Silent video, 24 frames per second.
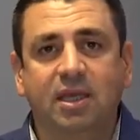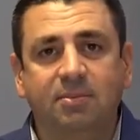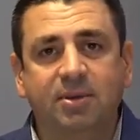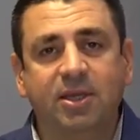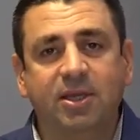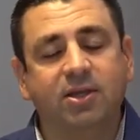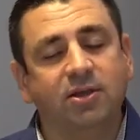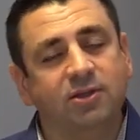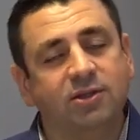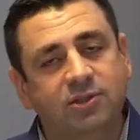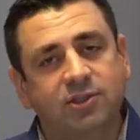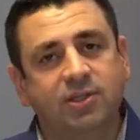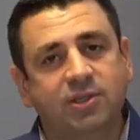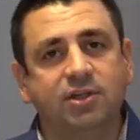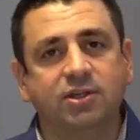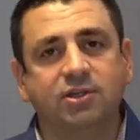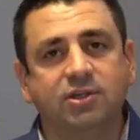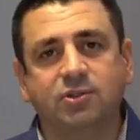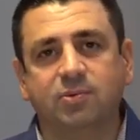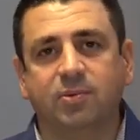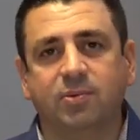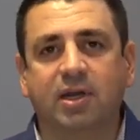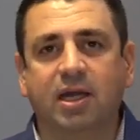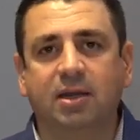Because
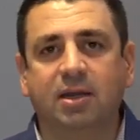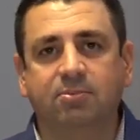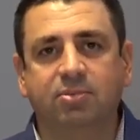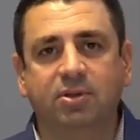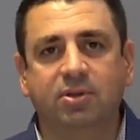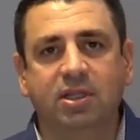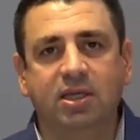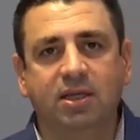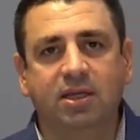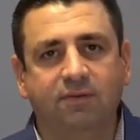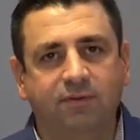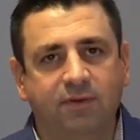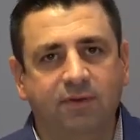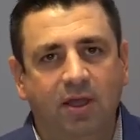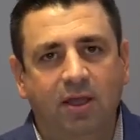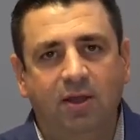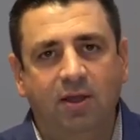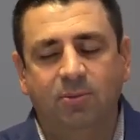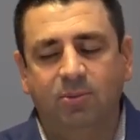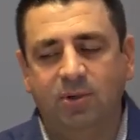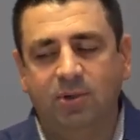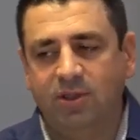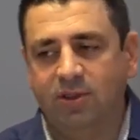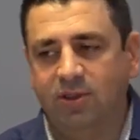here's what I believe.
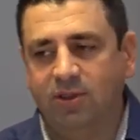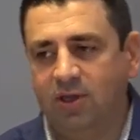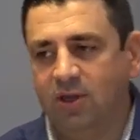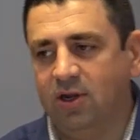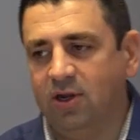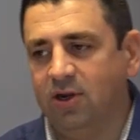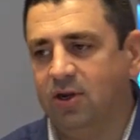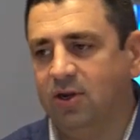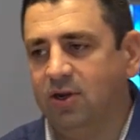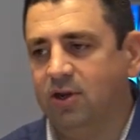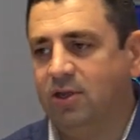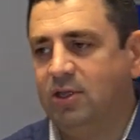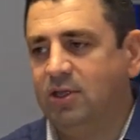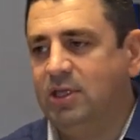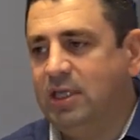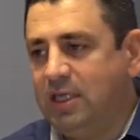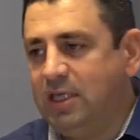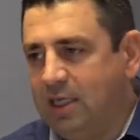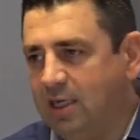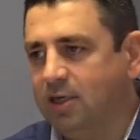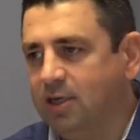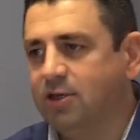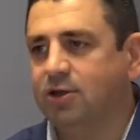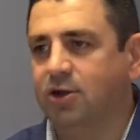When they're
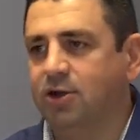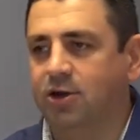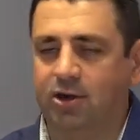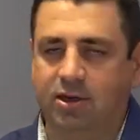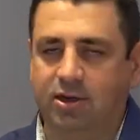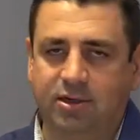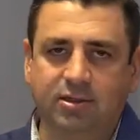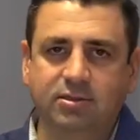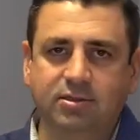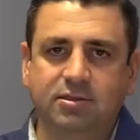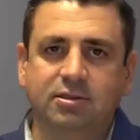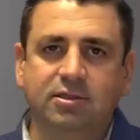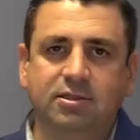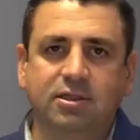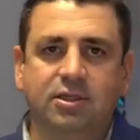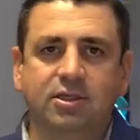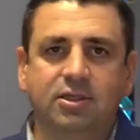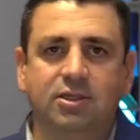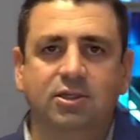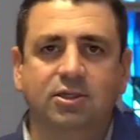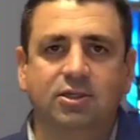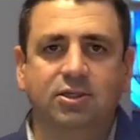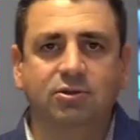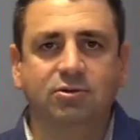younger,
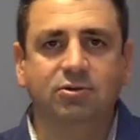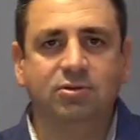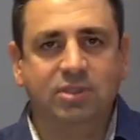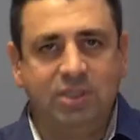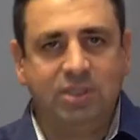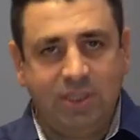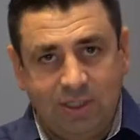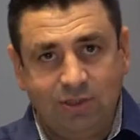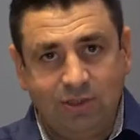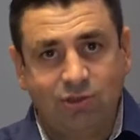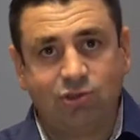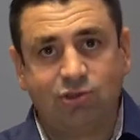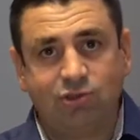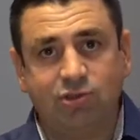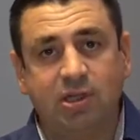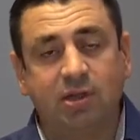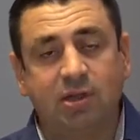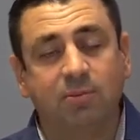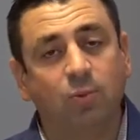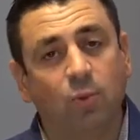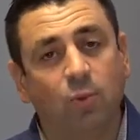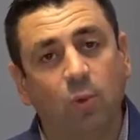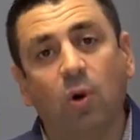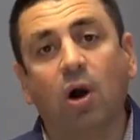you teach
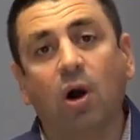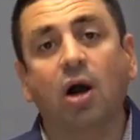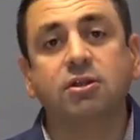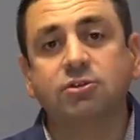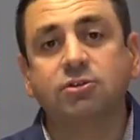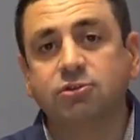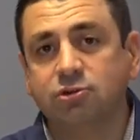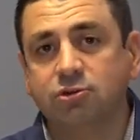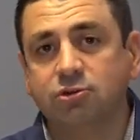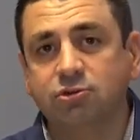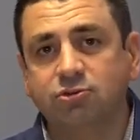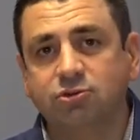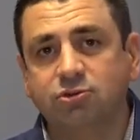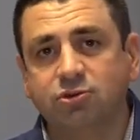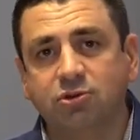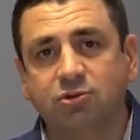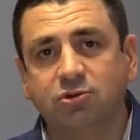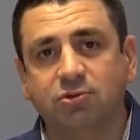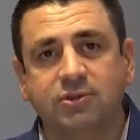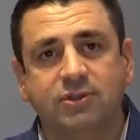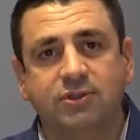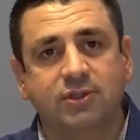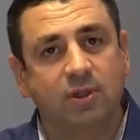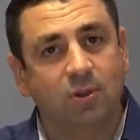them what to
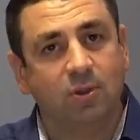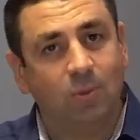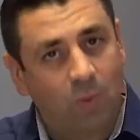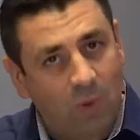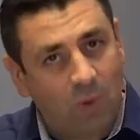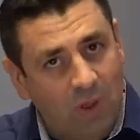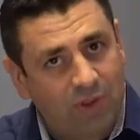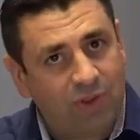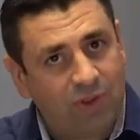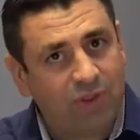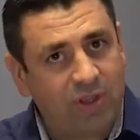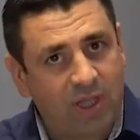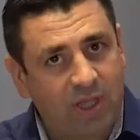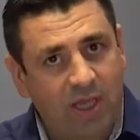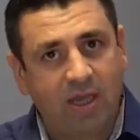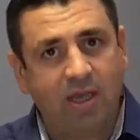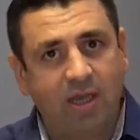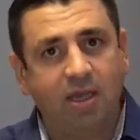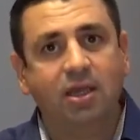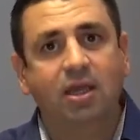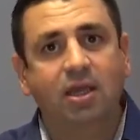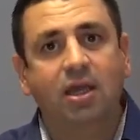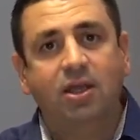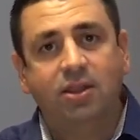do until one
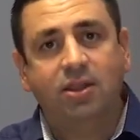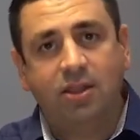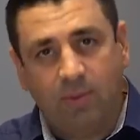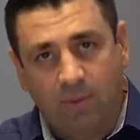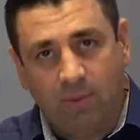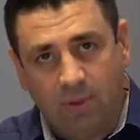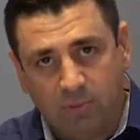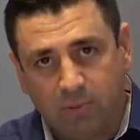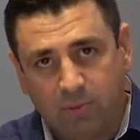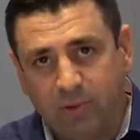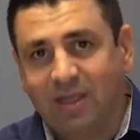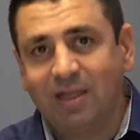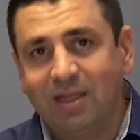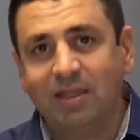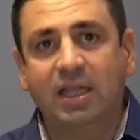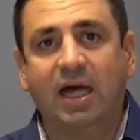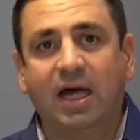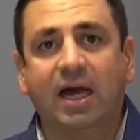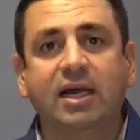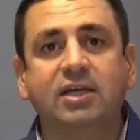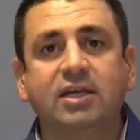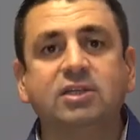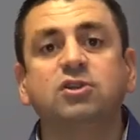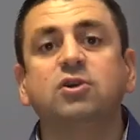day they will
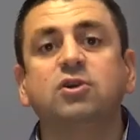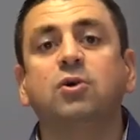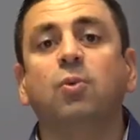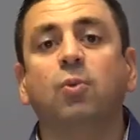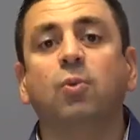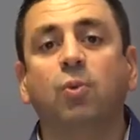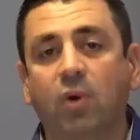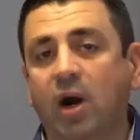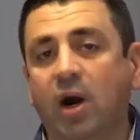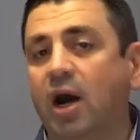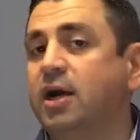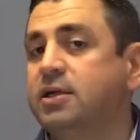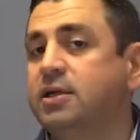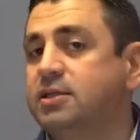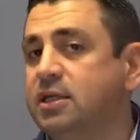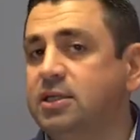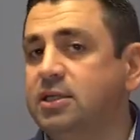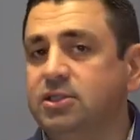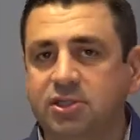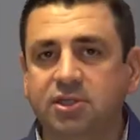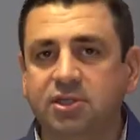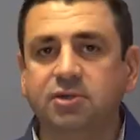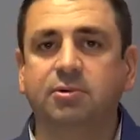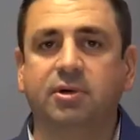realize why
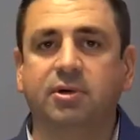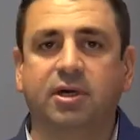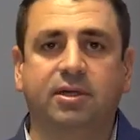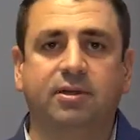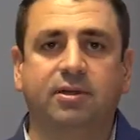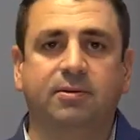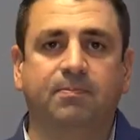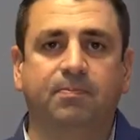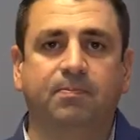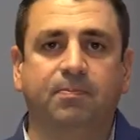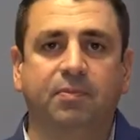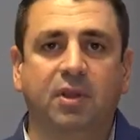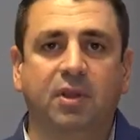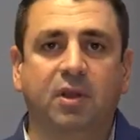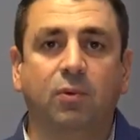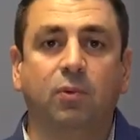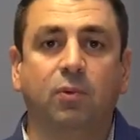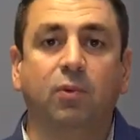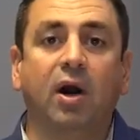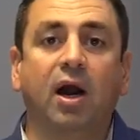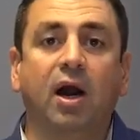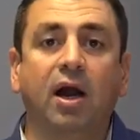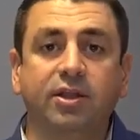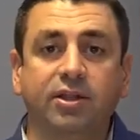they do it.
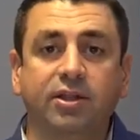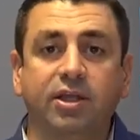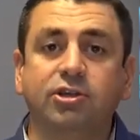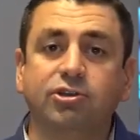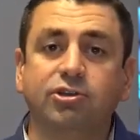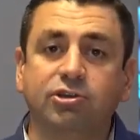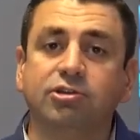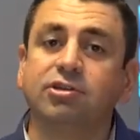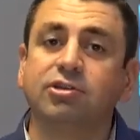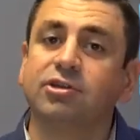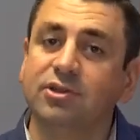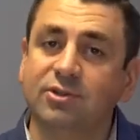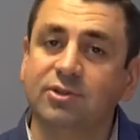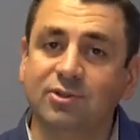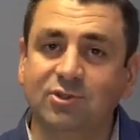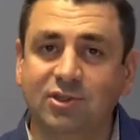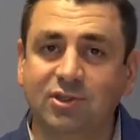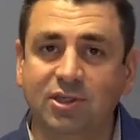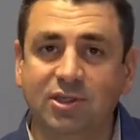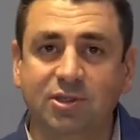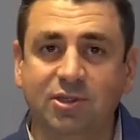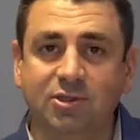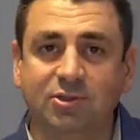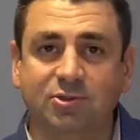Why they should
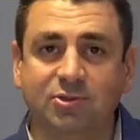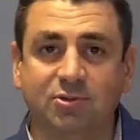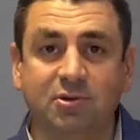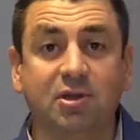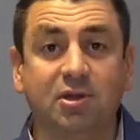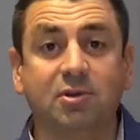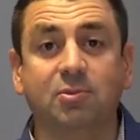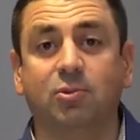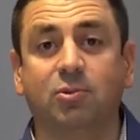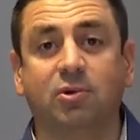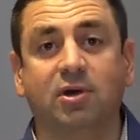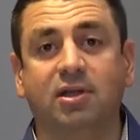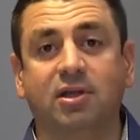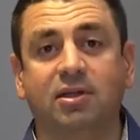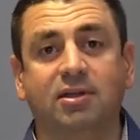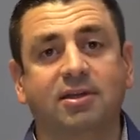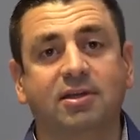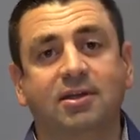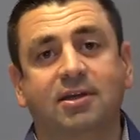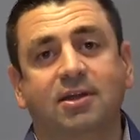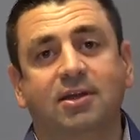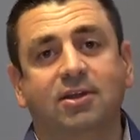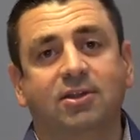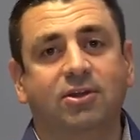continue to do it when
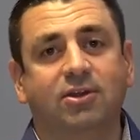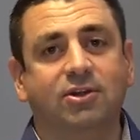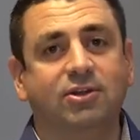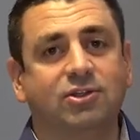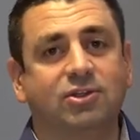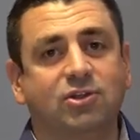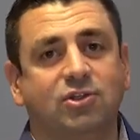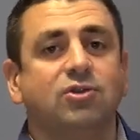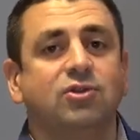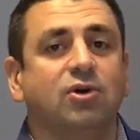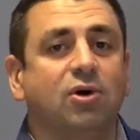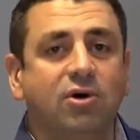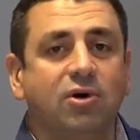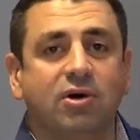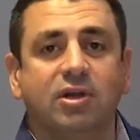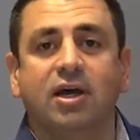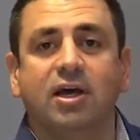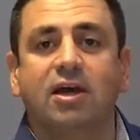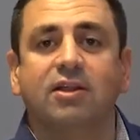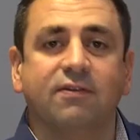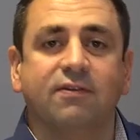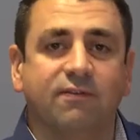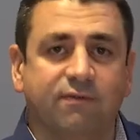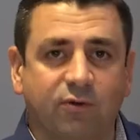there's no
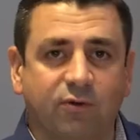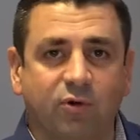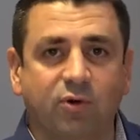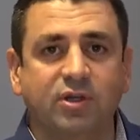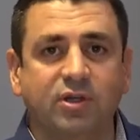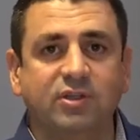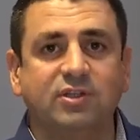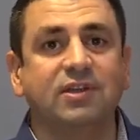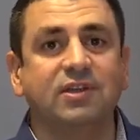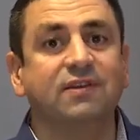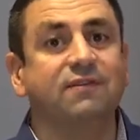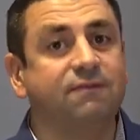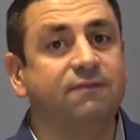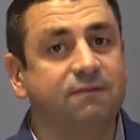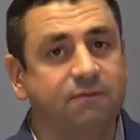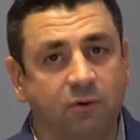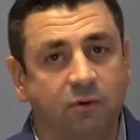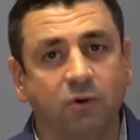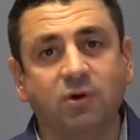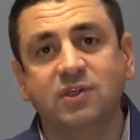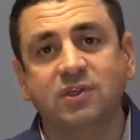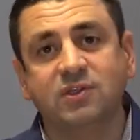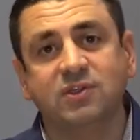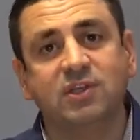another voice
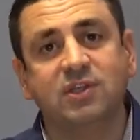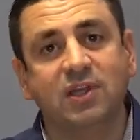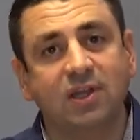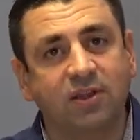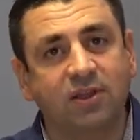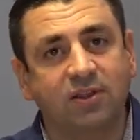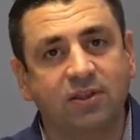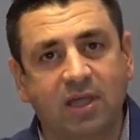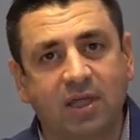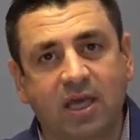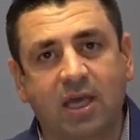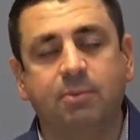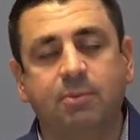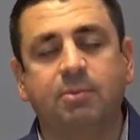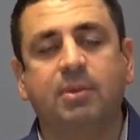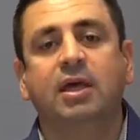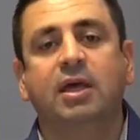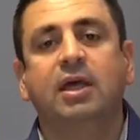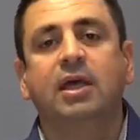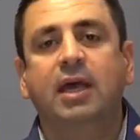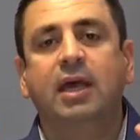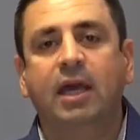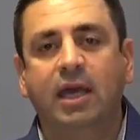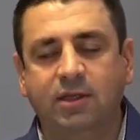enforcing them
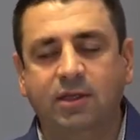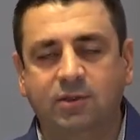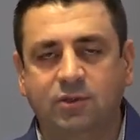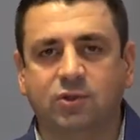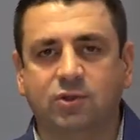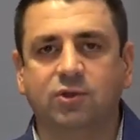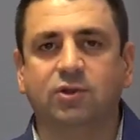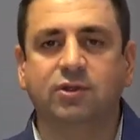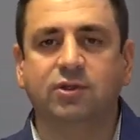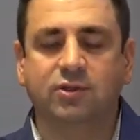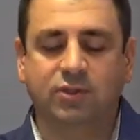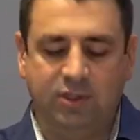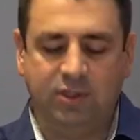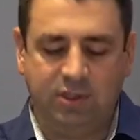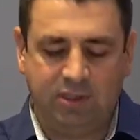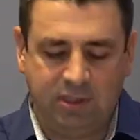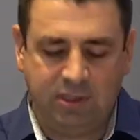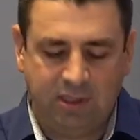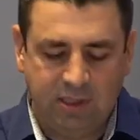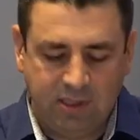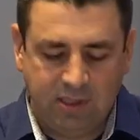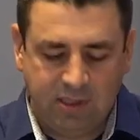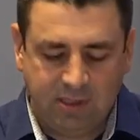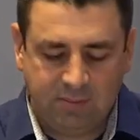a
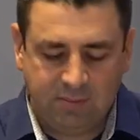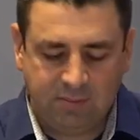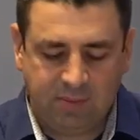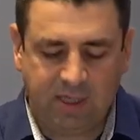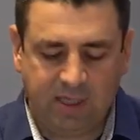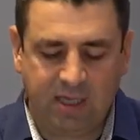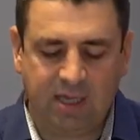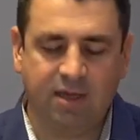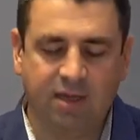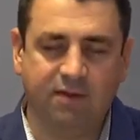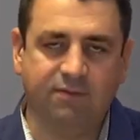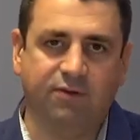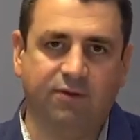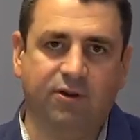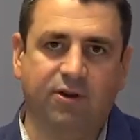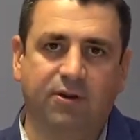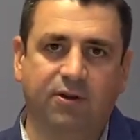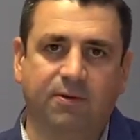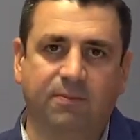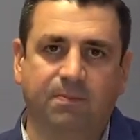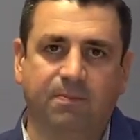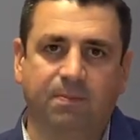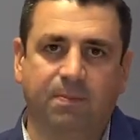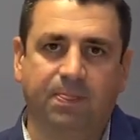certain behavior.